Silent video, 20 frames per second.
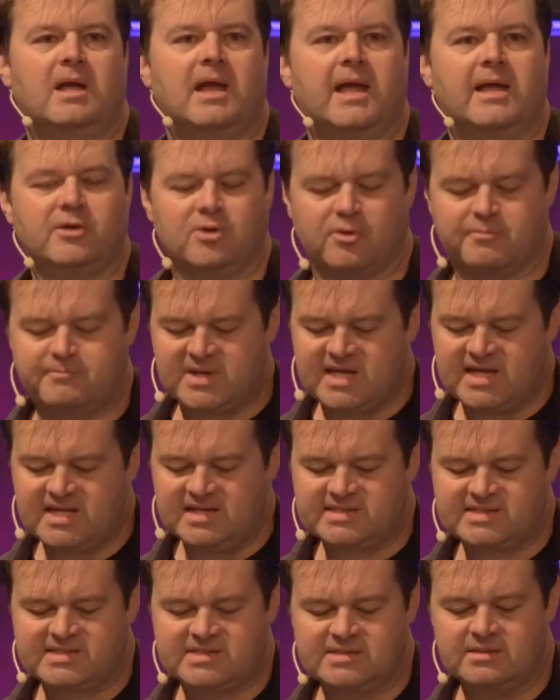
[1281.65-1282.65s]
and your
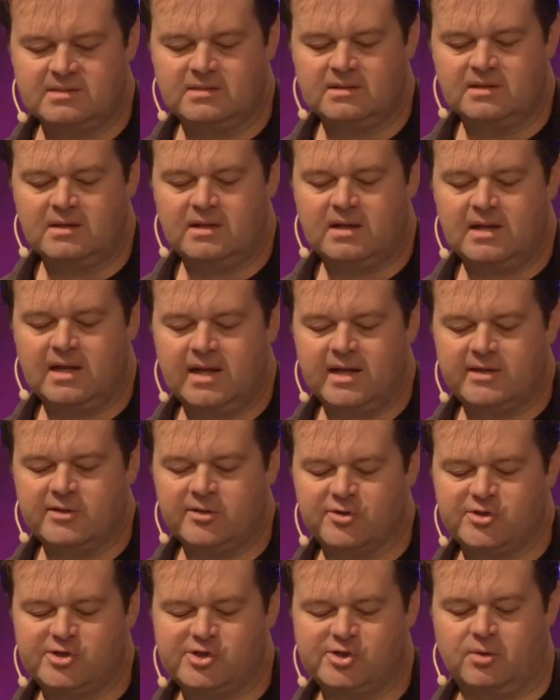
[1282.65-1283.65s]
peace and
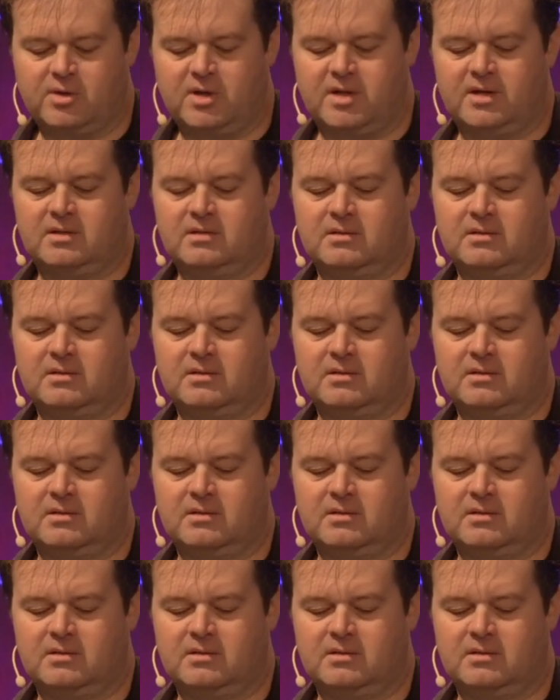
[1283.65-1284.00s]
your joy.